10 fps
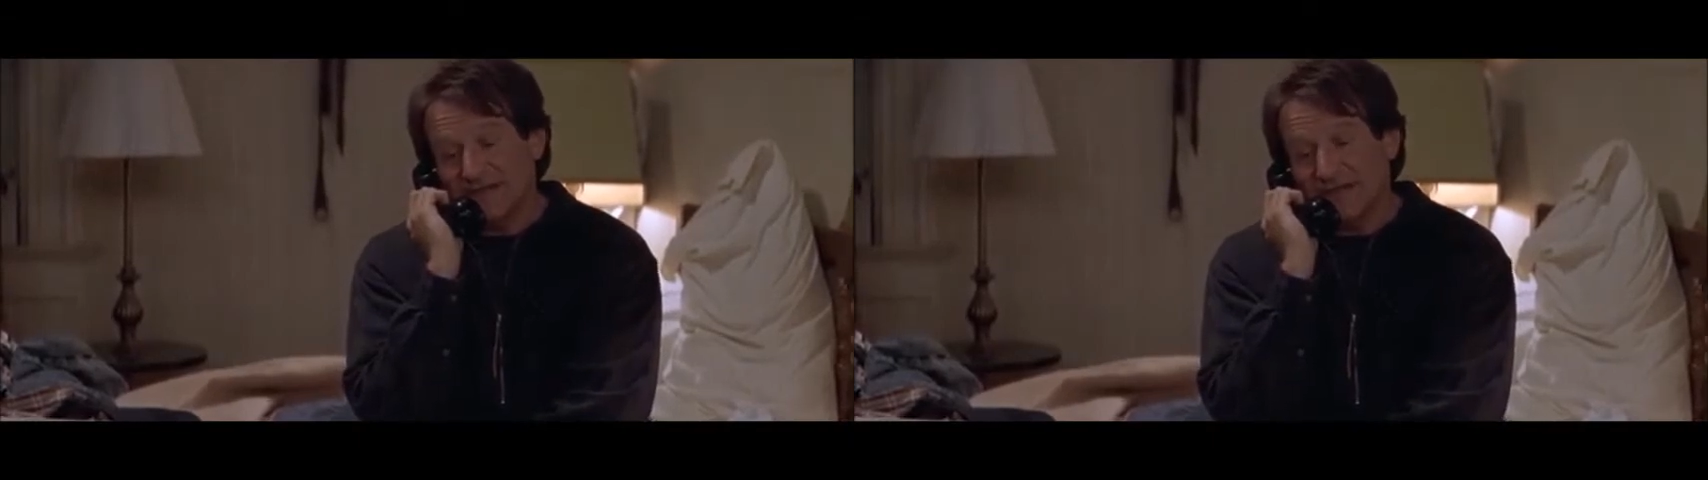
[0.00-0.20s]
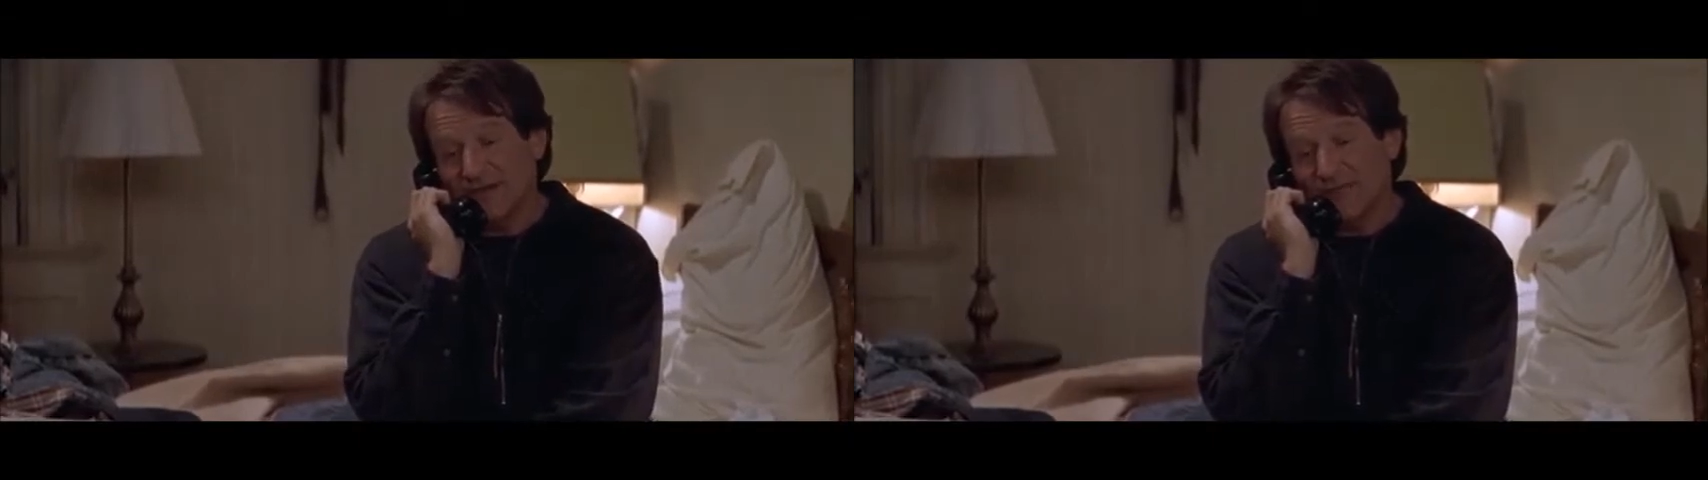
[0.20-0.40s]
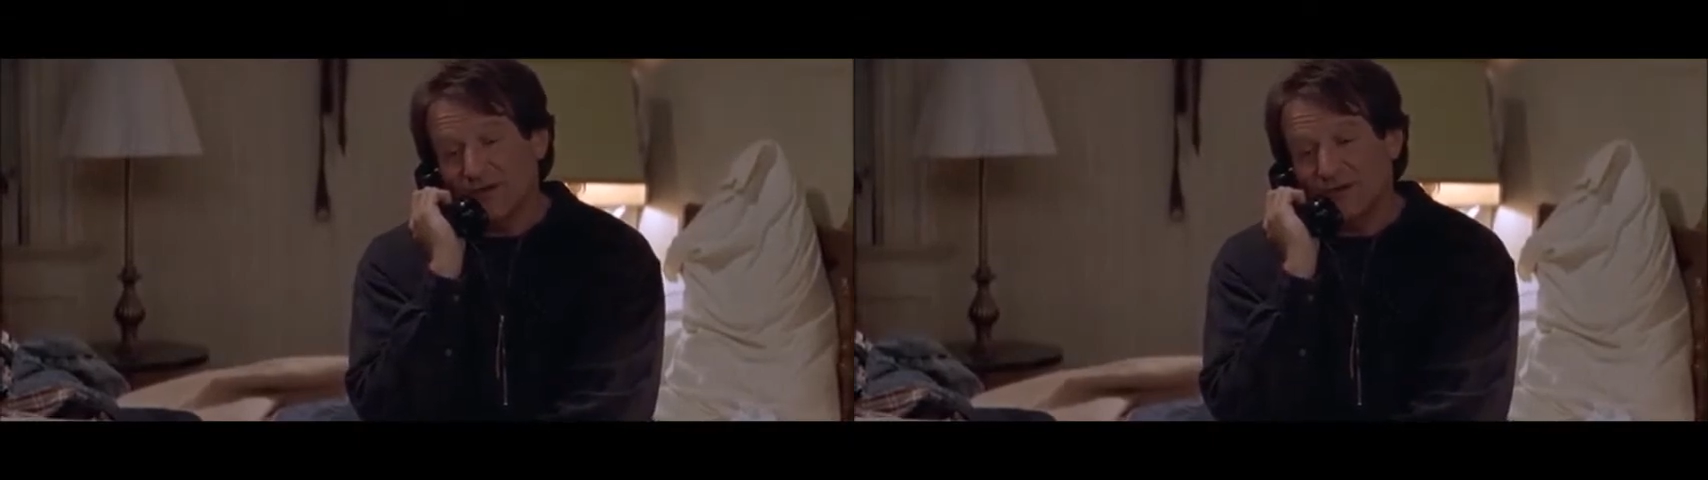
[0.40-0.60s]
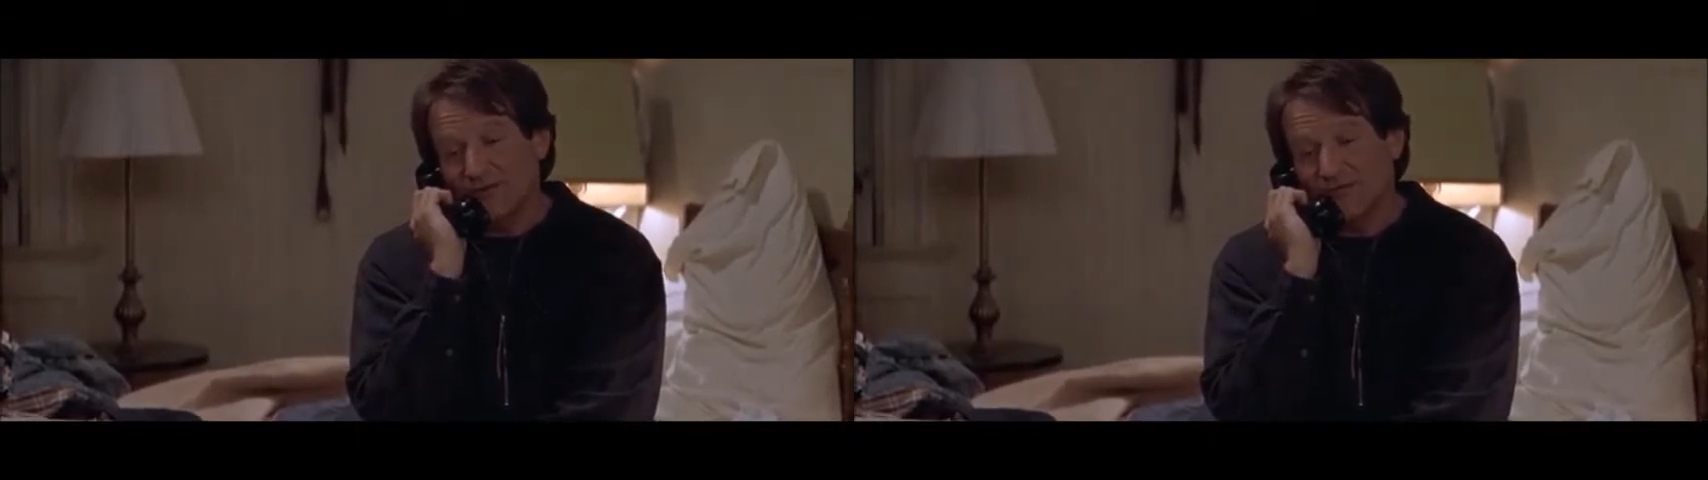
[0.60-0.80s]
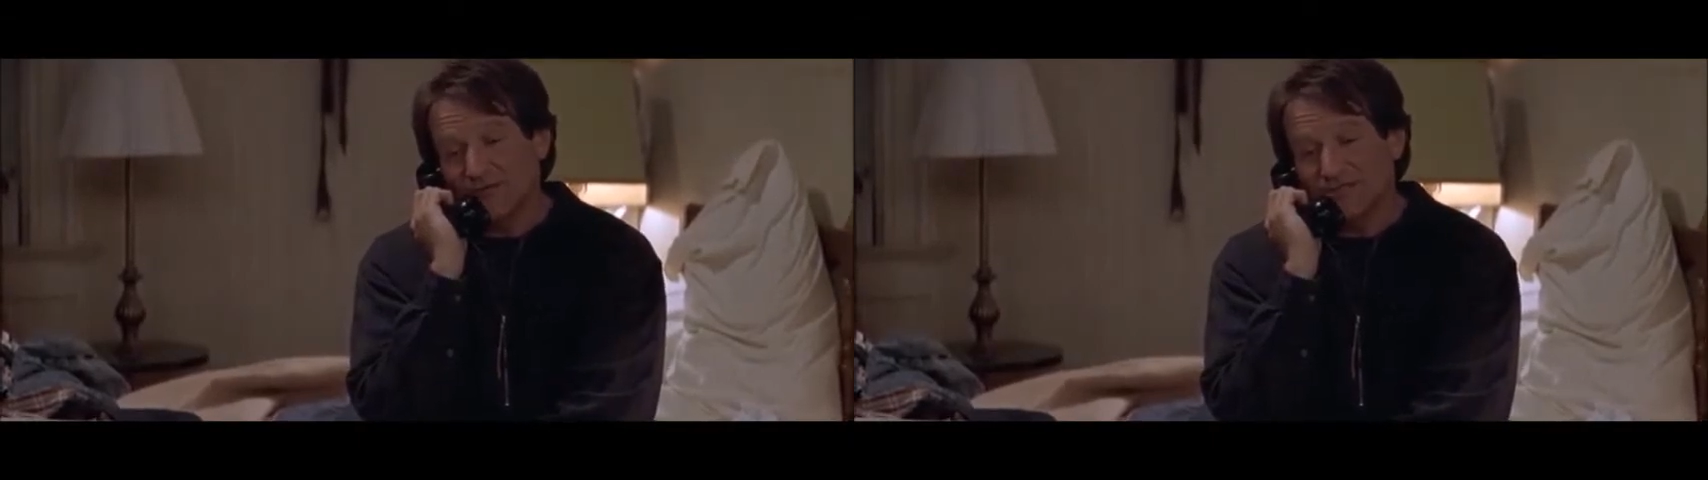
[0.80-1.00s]
I have worked
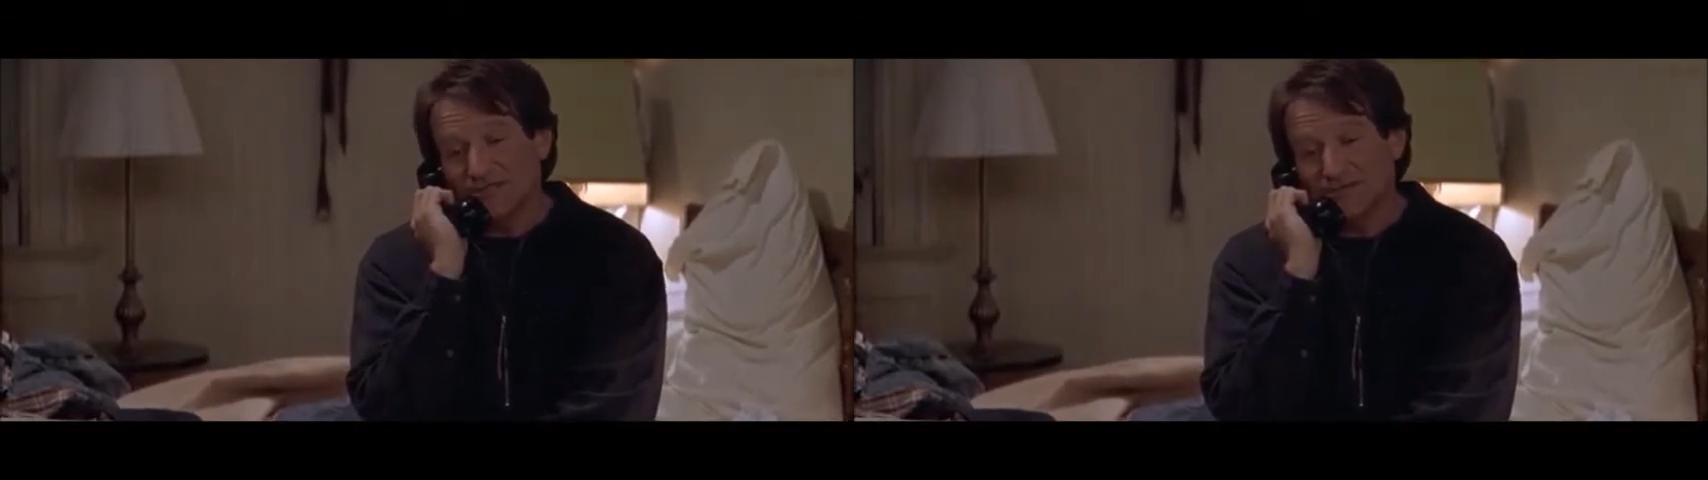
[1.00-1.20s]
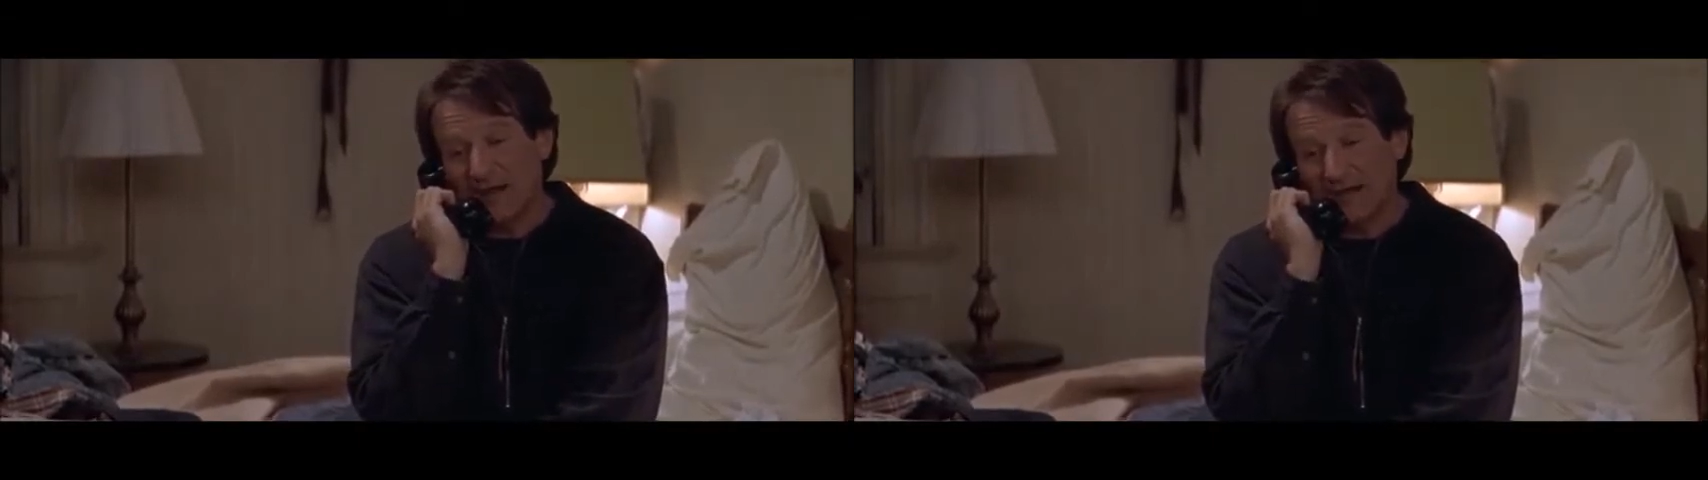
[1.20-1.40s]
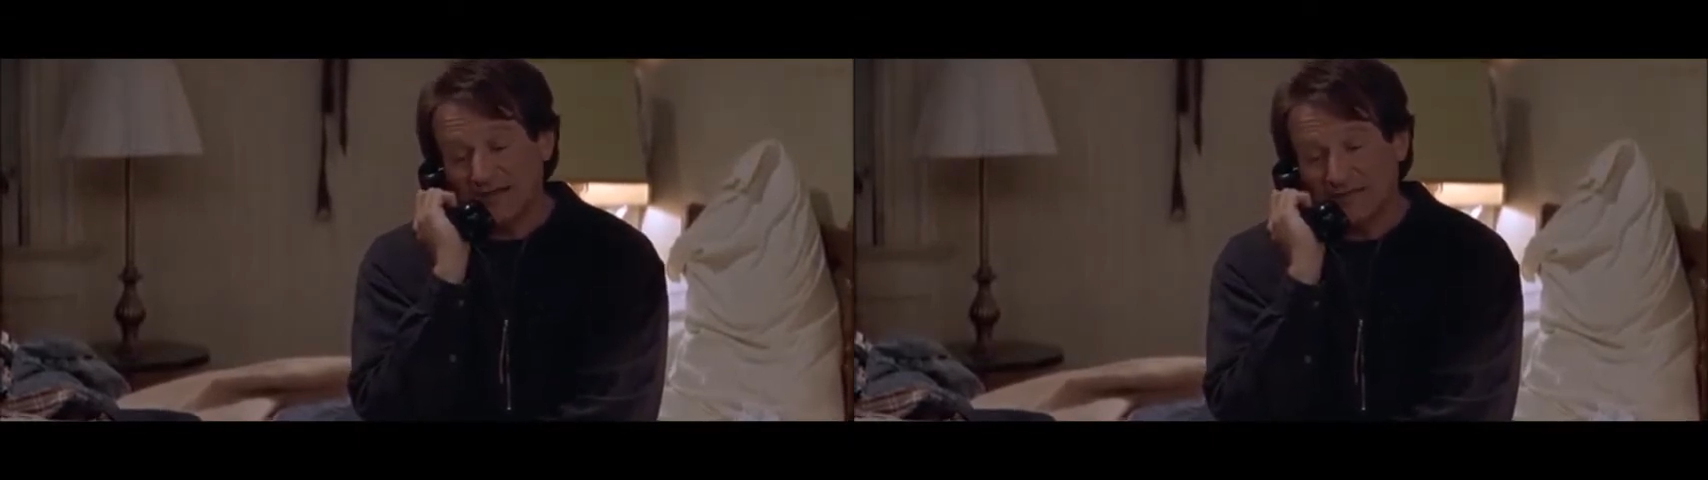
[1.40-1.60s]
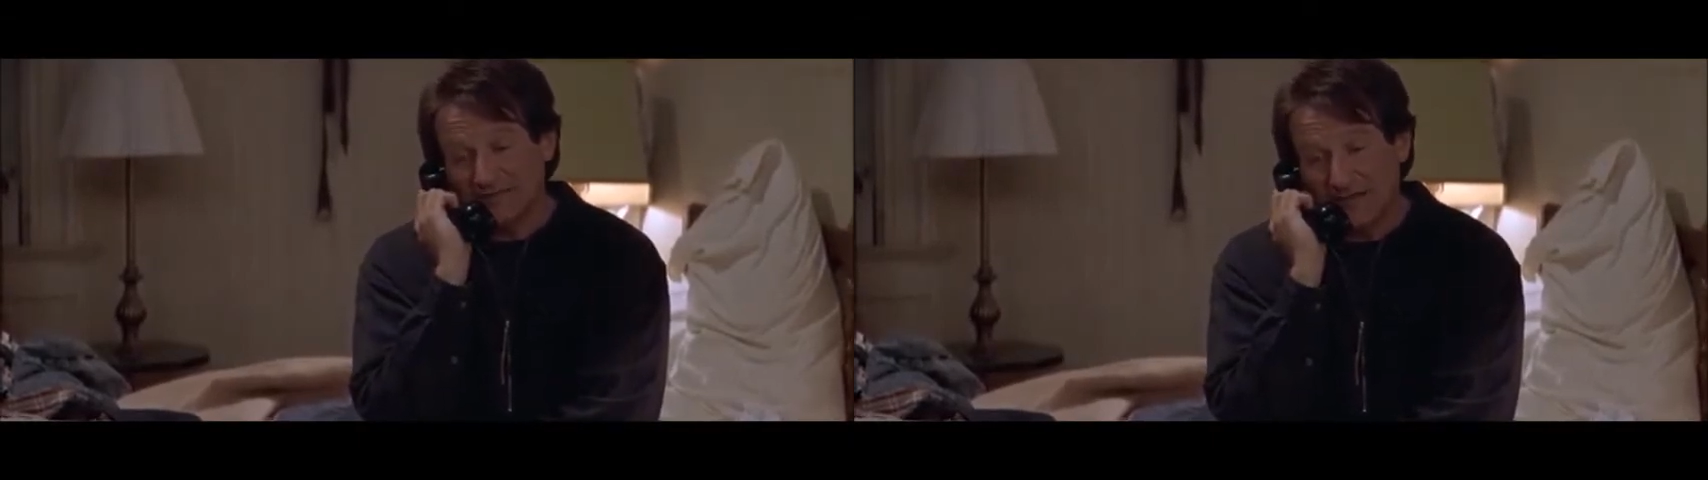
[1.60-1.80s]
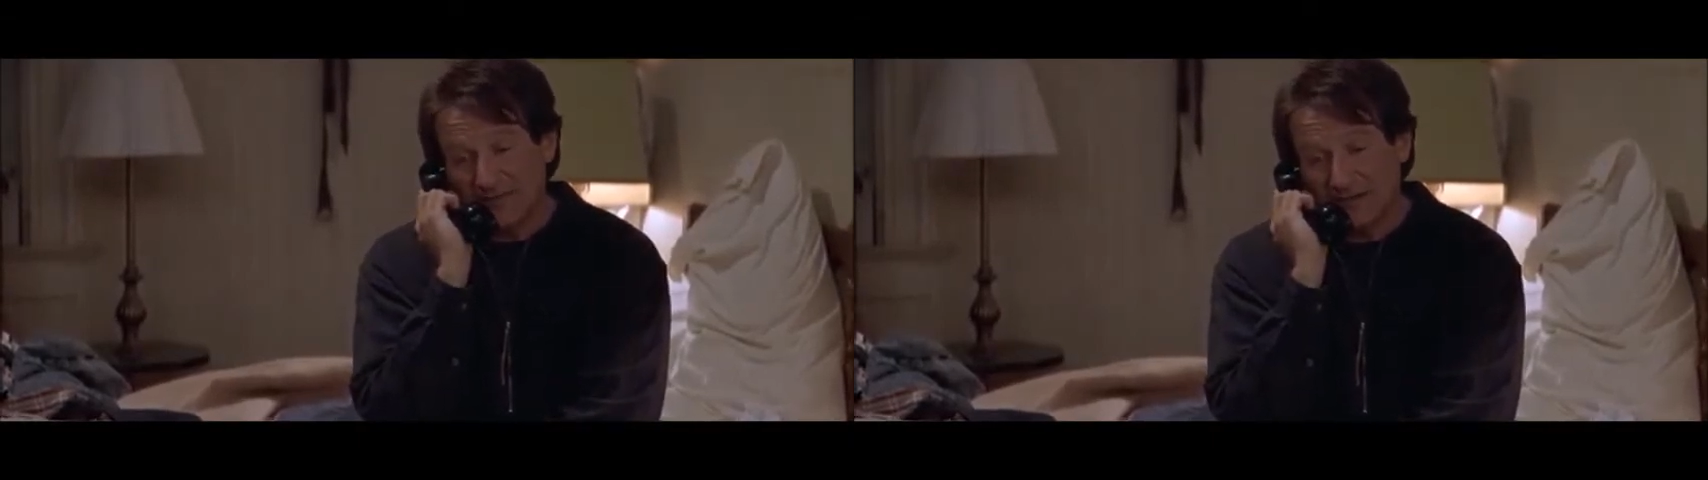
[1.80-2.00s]
for the Smythe
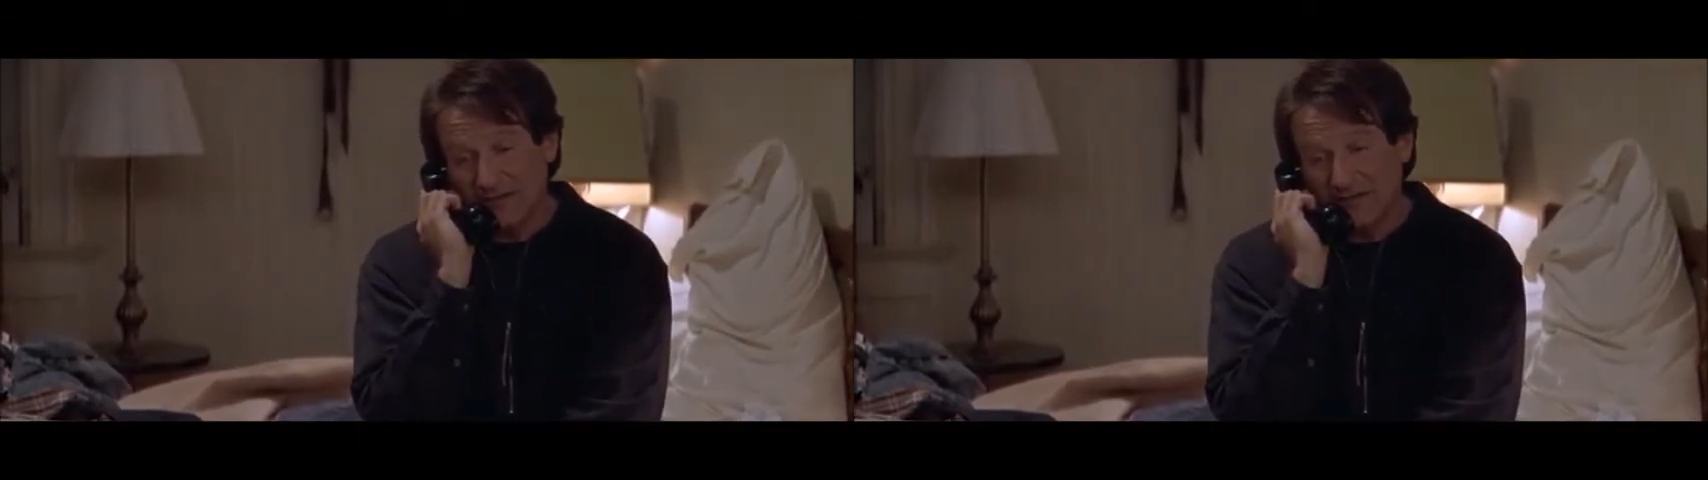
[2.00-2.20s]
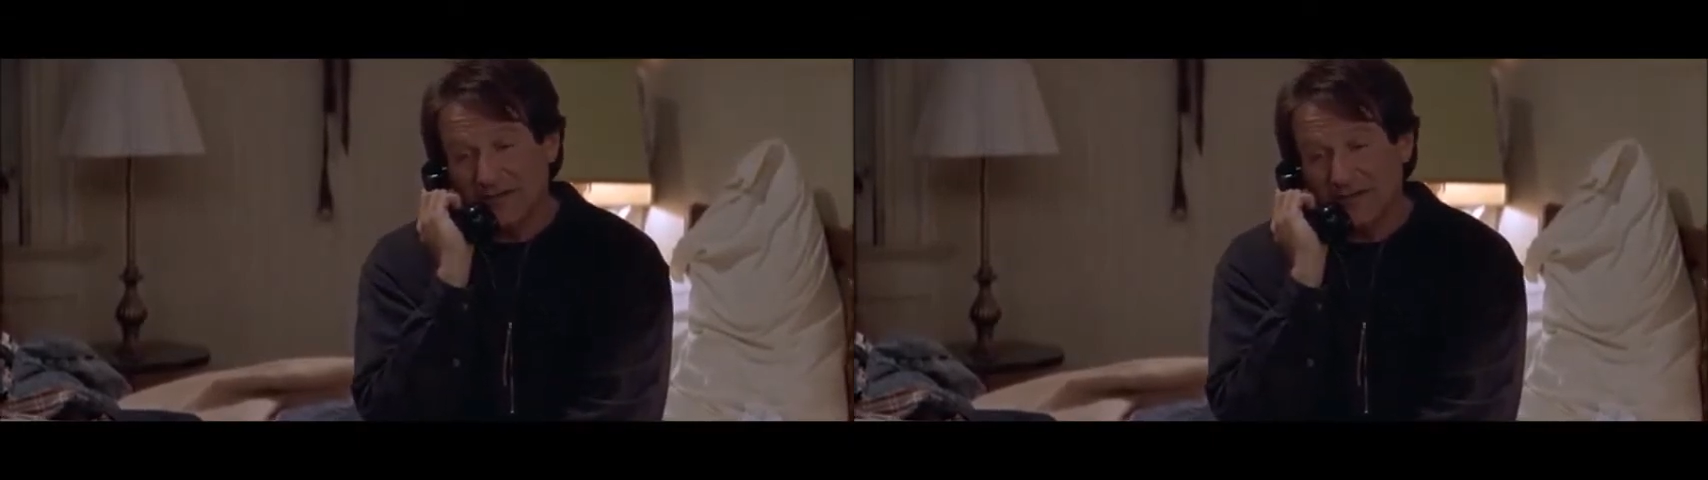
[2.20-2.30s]
family of